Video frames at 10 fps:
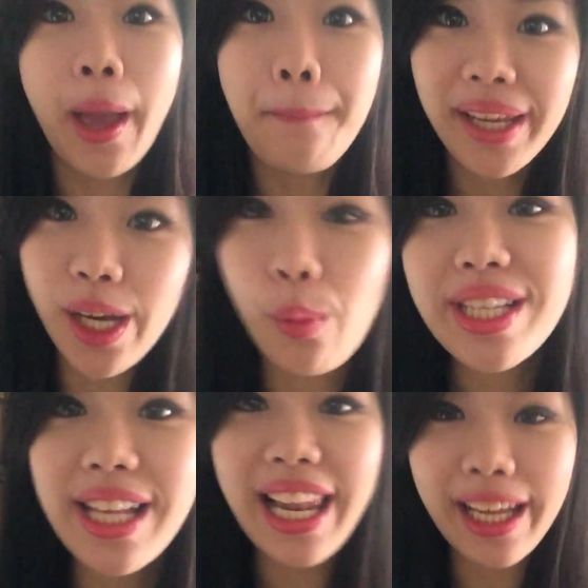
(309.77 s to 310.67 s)
make a
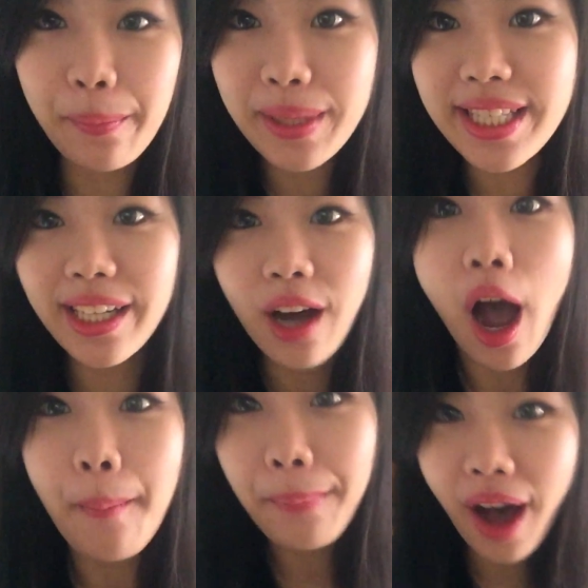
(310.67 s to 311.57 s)
whistle like a missile,
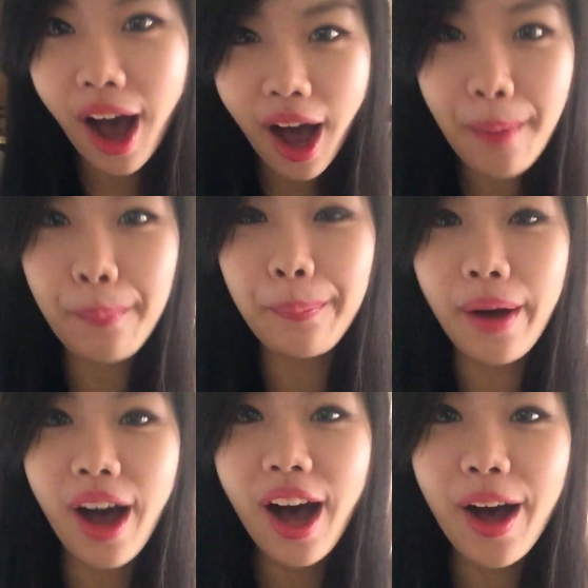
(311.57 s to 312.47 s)
bomb,
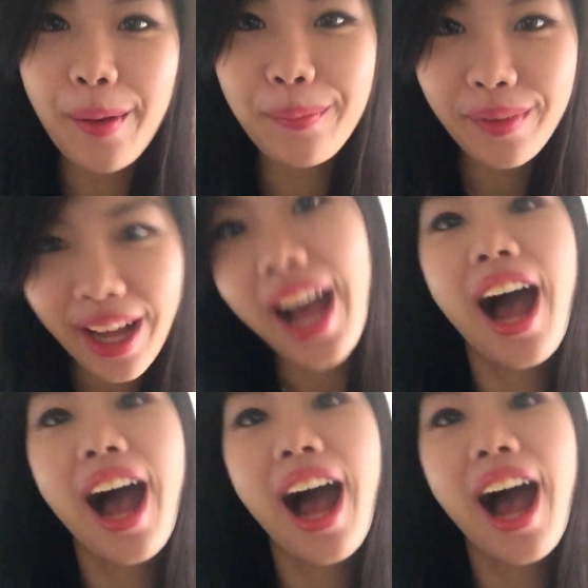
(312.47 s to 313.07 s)
bomb.